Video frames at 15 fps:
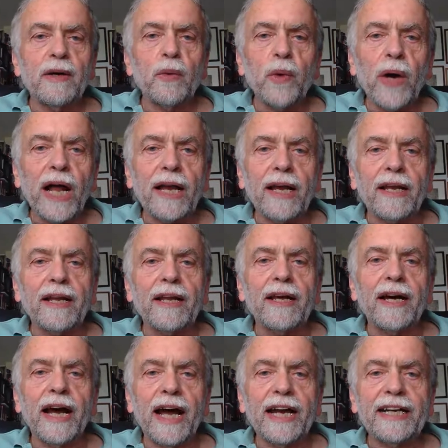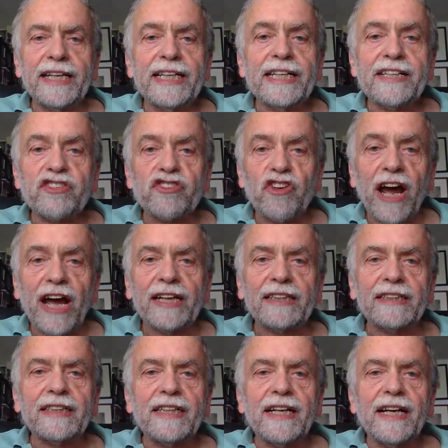well, and he is right,